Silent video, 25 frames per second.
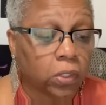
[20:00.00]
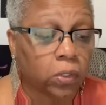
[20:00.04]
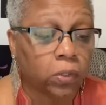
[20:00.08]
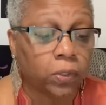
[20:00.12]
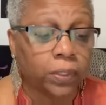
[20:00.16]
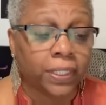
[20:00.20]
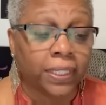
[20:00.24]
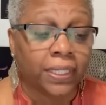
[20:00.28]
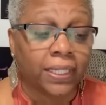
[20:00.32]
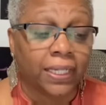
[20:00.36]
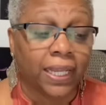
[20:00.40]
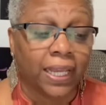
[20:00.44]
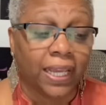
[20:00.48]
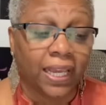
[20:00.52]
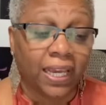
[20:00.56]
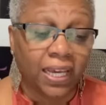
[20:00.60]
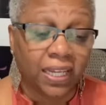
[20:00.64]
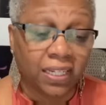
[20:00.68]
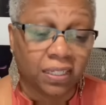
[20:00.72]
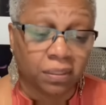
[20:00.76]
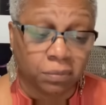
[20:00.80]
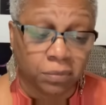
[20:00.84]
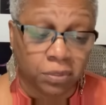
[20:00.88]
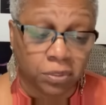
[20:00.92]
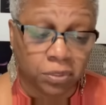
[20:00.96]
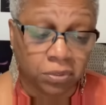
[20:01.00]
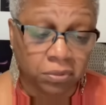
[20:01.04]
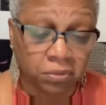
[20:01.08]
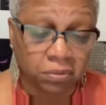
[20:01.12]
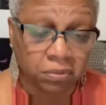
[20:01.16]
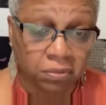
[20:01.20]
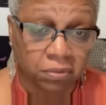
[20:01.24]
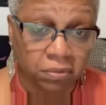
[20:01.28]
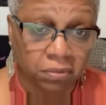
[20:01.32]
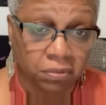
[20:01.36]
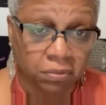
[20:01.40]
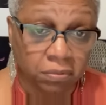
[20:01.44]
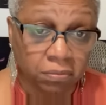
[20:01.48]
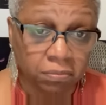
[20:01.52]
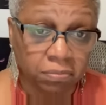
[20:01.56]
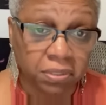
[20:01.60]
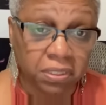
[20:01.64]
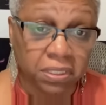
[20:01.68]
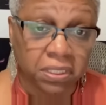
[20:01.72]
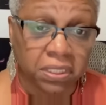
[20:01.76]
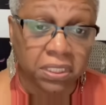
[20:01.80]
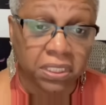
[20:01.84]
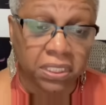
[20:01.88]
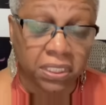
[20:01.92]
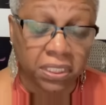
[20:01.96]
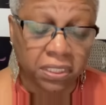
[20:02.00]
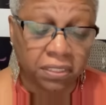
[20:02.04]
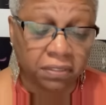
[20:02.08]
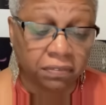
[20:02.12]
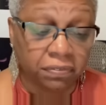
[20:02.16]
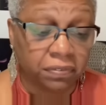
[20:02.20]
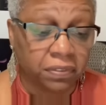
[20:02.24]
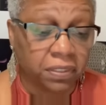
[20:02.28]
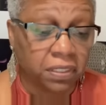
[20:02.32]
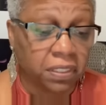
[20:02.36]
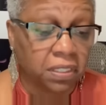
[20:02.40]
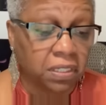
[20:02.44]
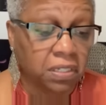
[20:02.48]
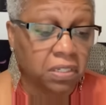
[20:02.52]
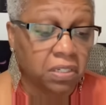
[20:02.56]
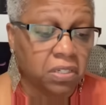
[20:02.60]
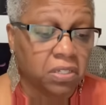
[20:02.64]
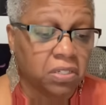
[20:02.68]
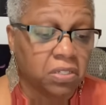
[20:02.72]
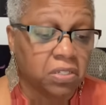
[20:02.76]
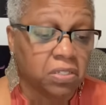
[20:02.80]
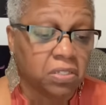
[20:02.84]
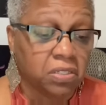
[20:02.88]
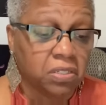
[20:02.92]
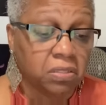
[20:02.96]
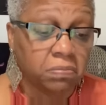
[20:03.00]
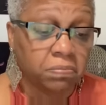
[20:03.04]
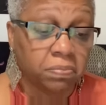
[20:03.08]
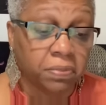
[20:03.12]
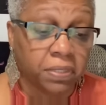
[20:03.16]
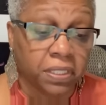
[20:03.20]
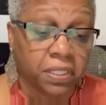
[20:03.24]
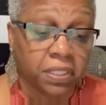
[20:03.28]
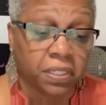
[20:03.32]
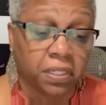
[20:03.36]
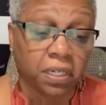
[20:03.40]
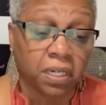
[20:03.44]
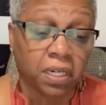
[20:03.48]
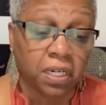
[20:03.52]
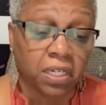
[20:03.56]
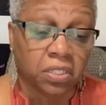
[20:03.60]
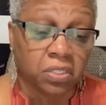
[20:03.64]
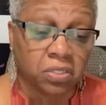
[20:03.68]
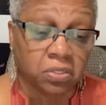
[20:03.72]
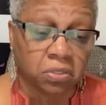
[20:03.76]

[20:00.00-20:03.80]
on an animal believed to be a